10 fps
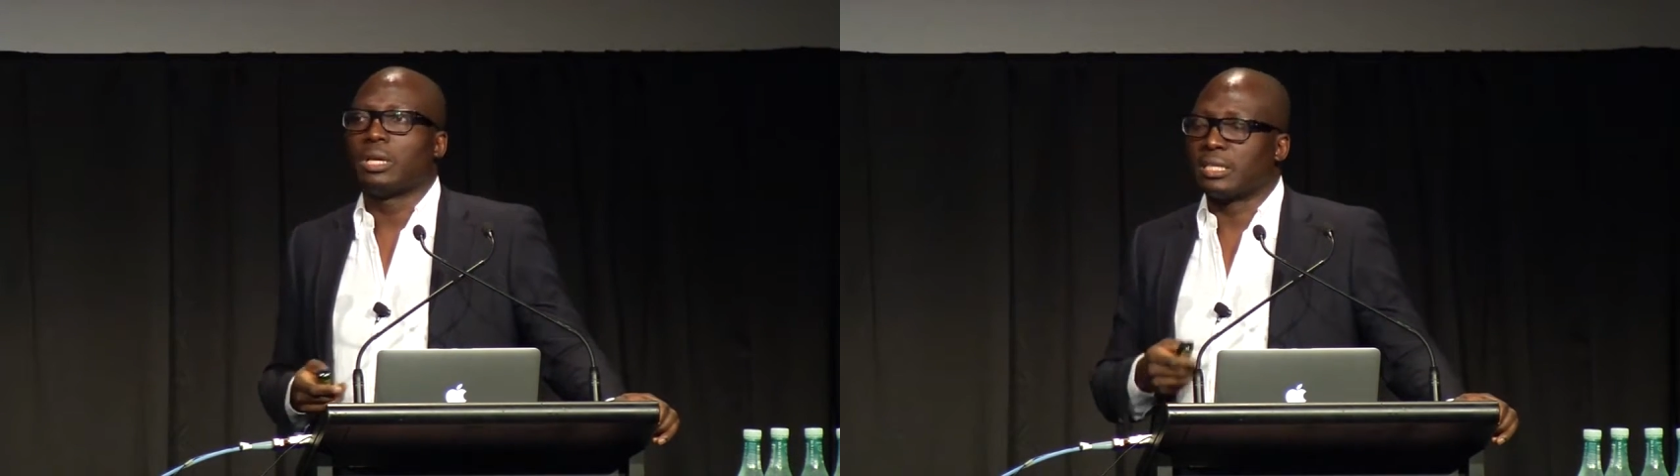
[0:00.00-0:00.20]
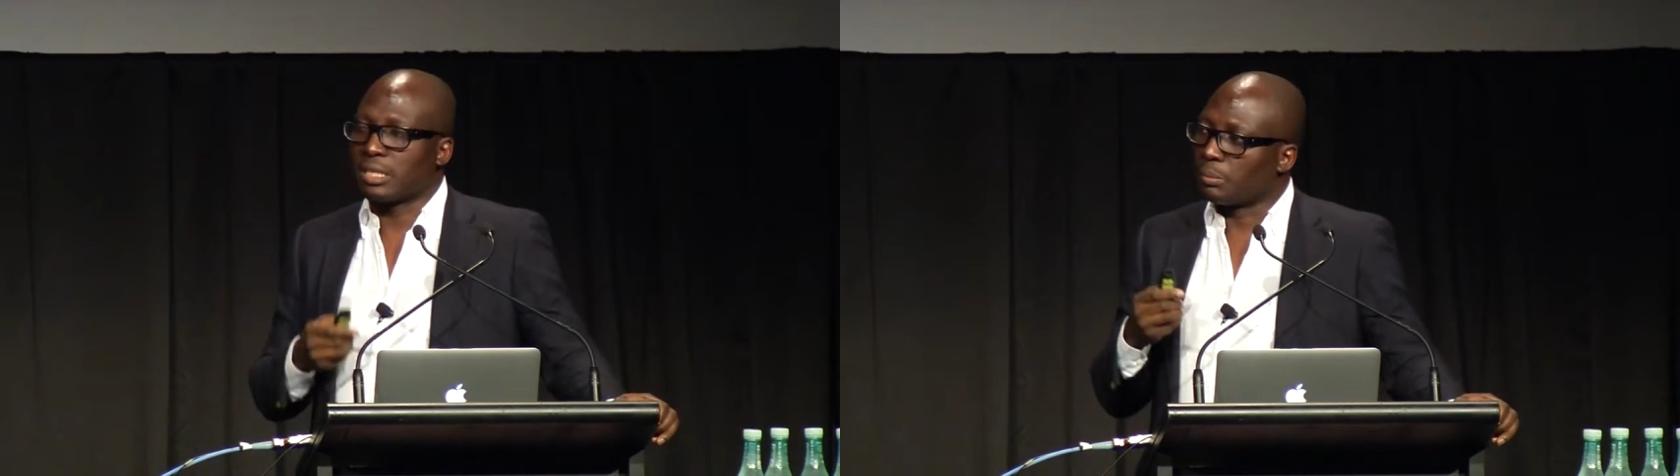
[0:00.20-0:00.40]

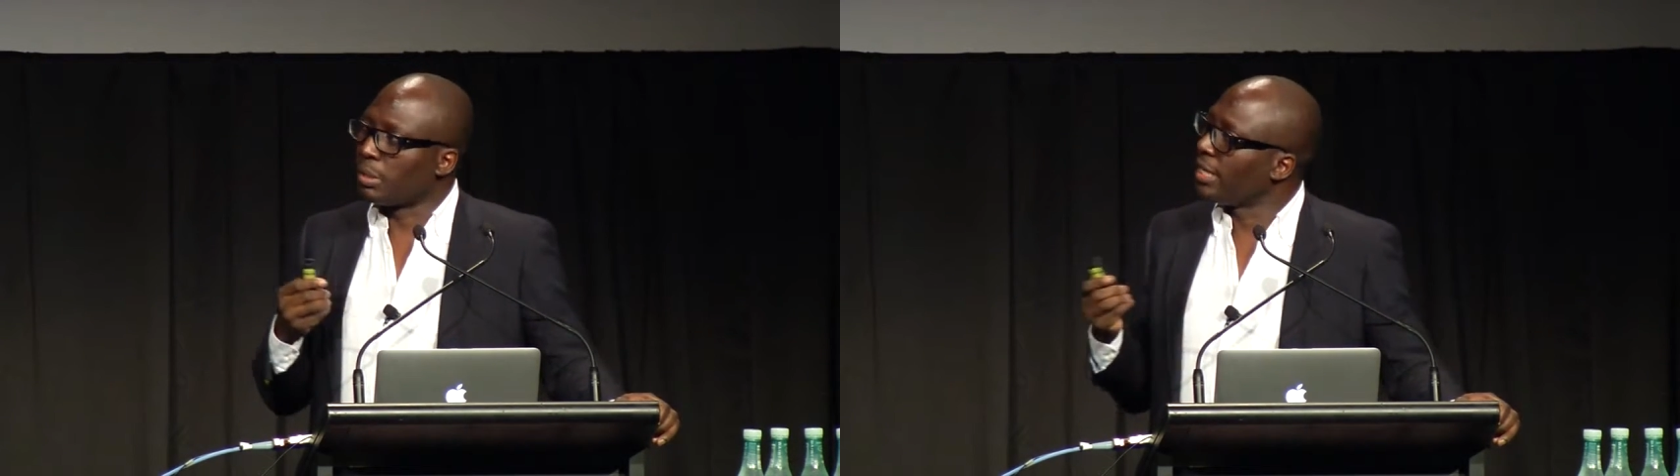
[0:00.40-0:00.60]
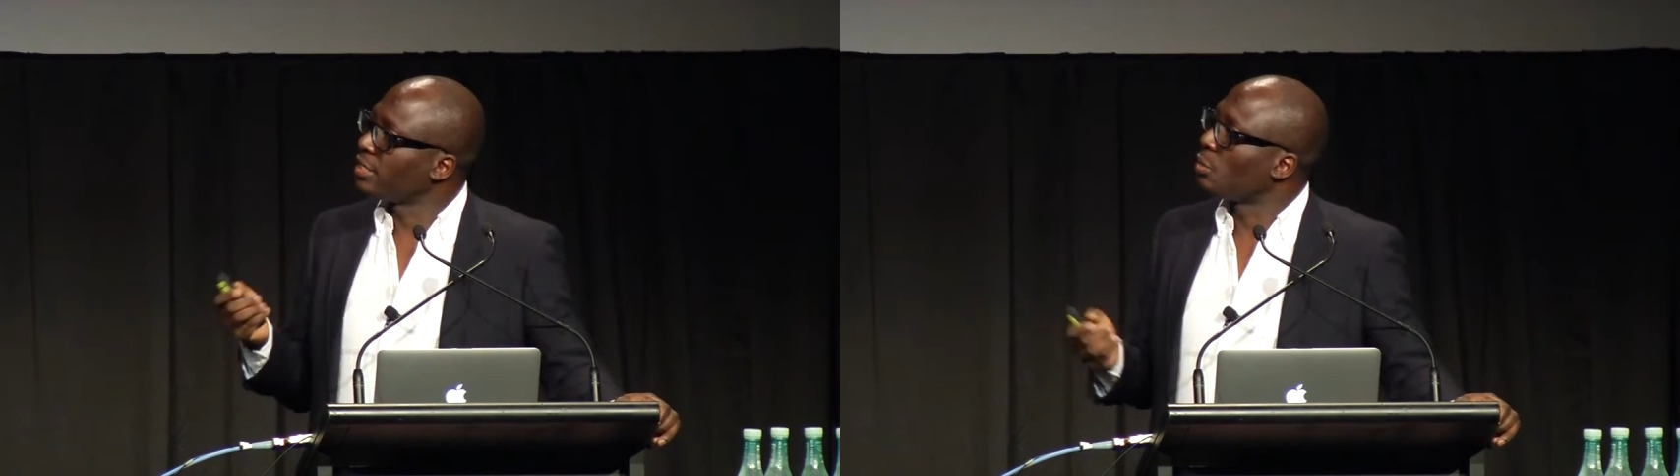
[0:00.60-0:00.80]
is a
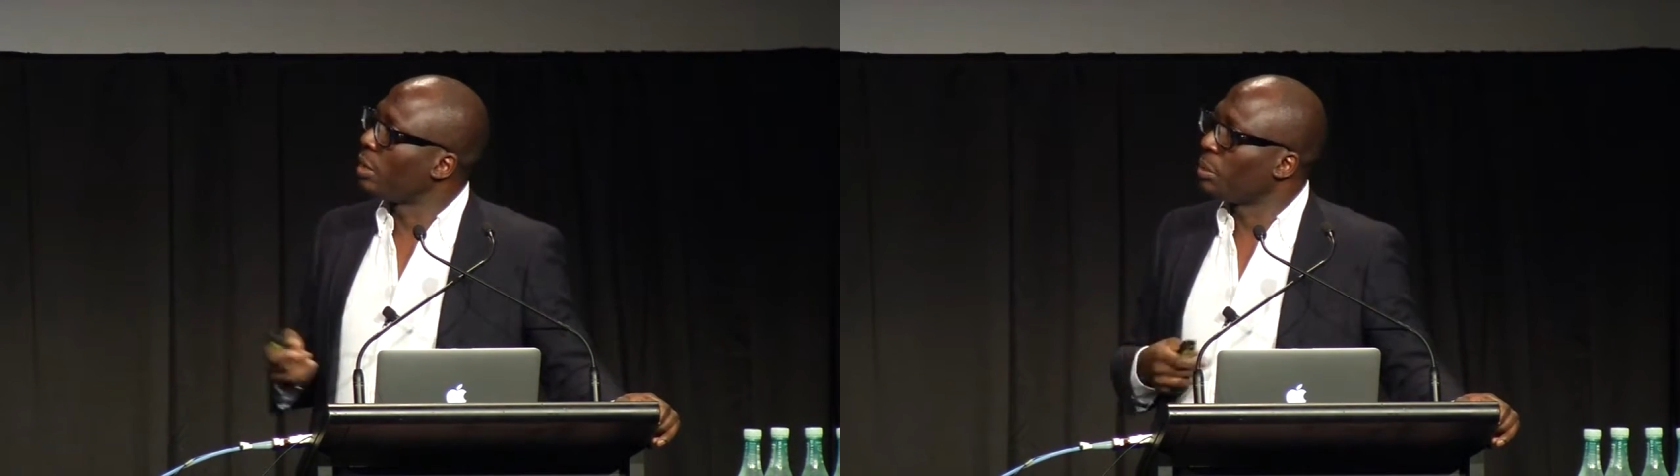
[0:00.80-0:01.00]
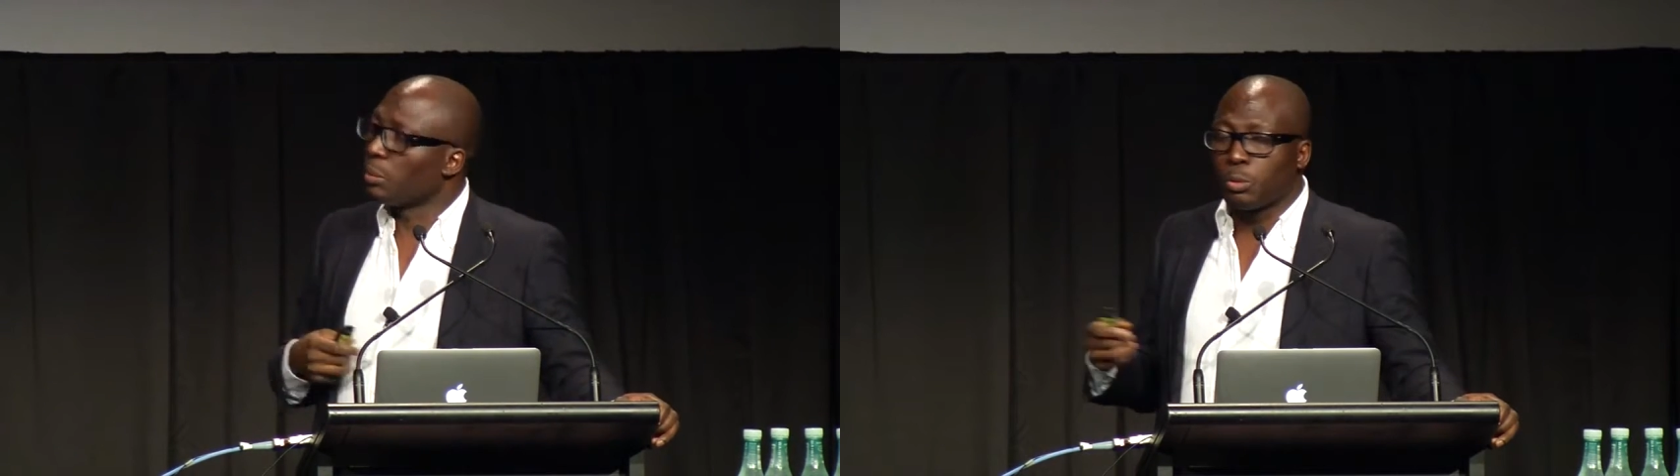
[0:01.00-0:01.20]
place
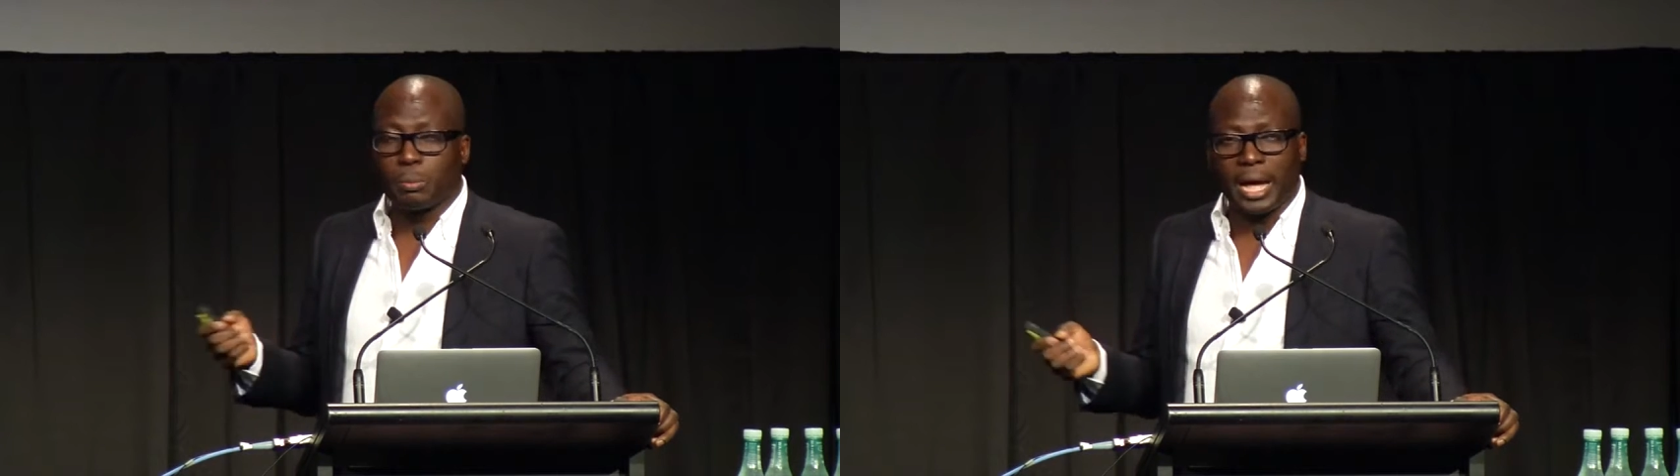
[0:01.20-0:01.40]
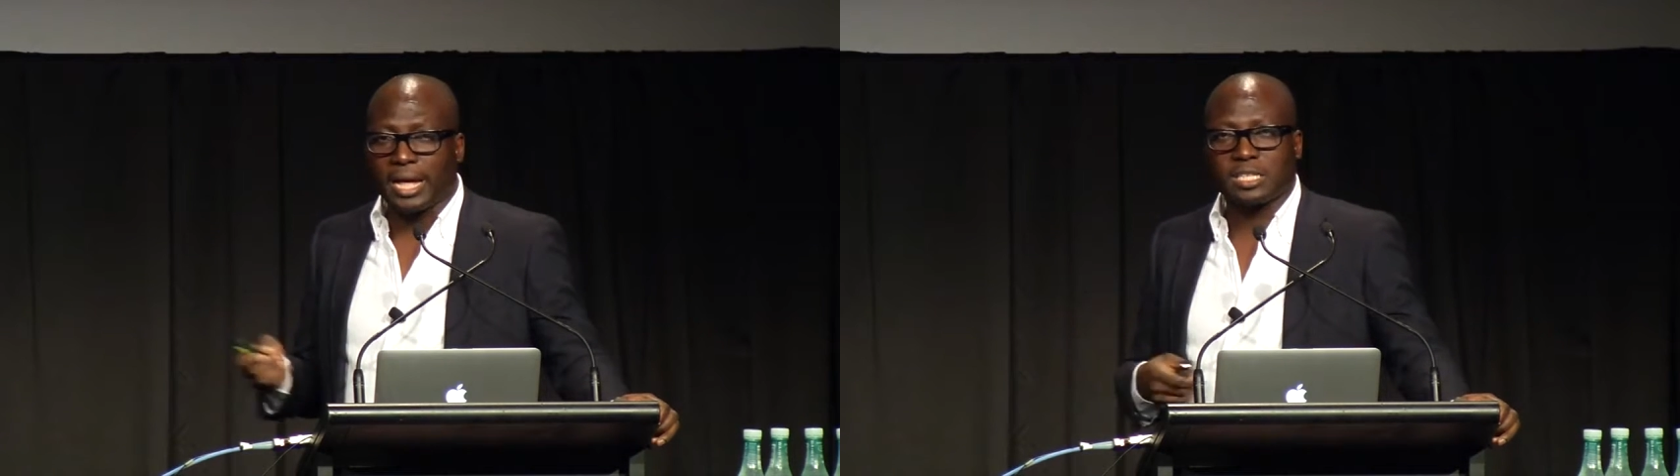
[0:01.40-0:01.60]
where people
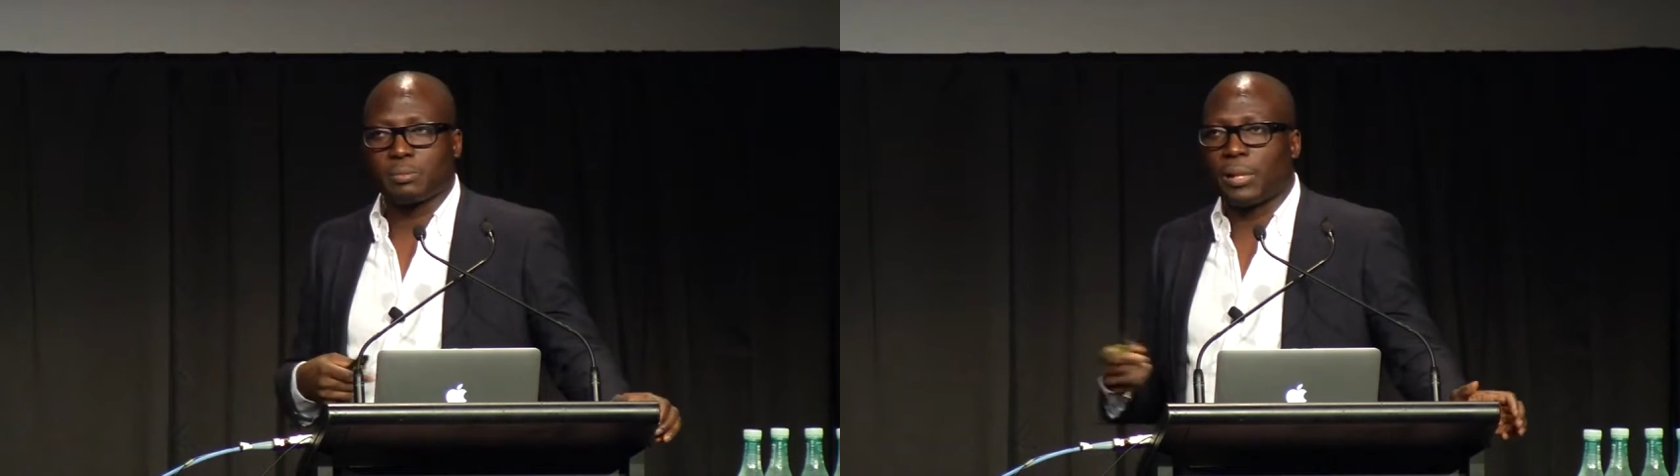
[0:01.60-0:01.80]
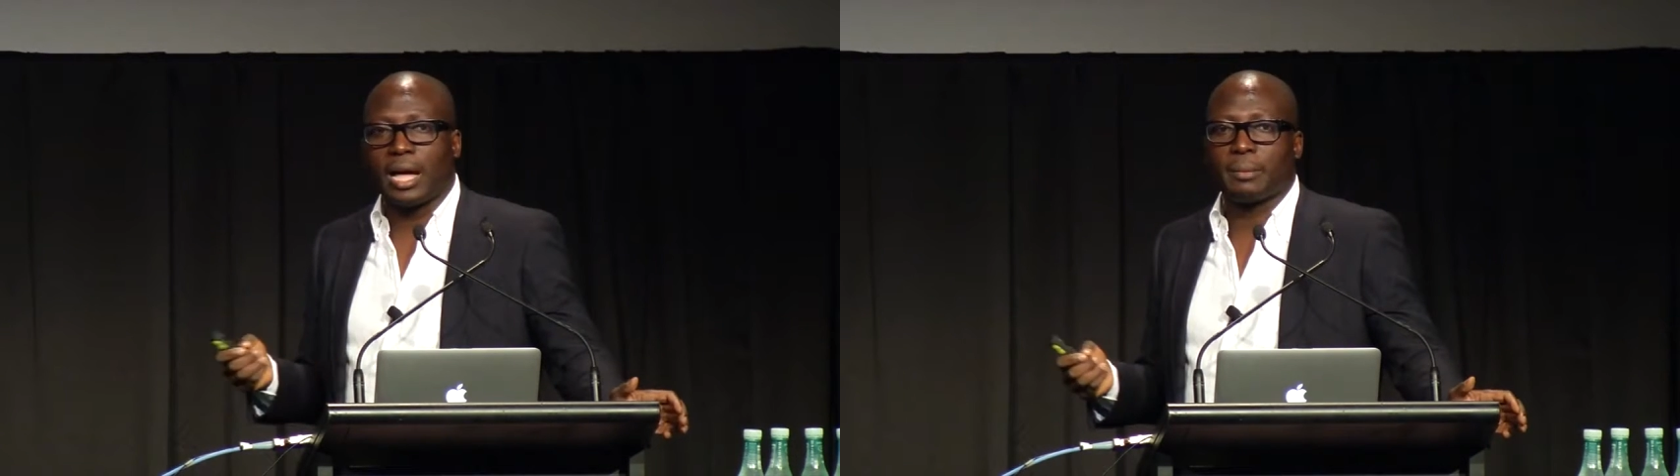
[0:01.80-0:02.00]
pass
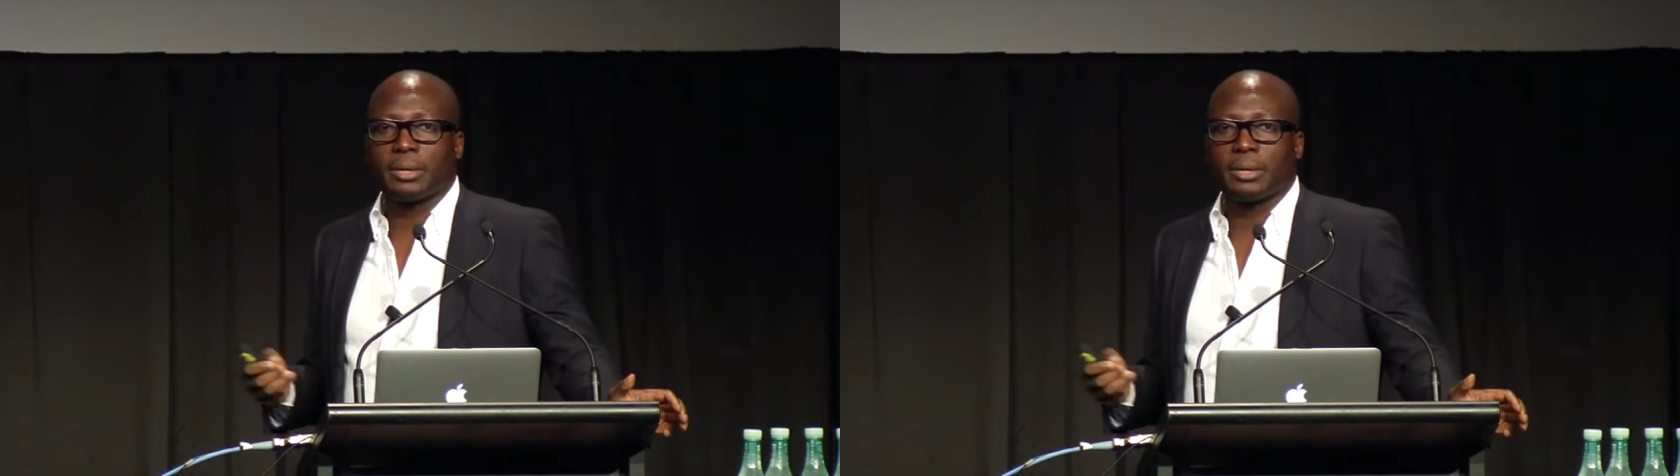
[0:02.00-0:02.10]
by,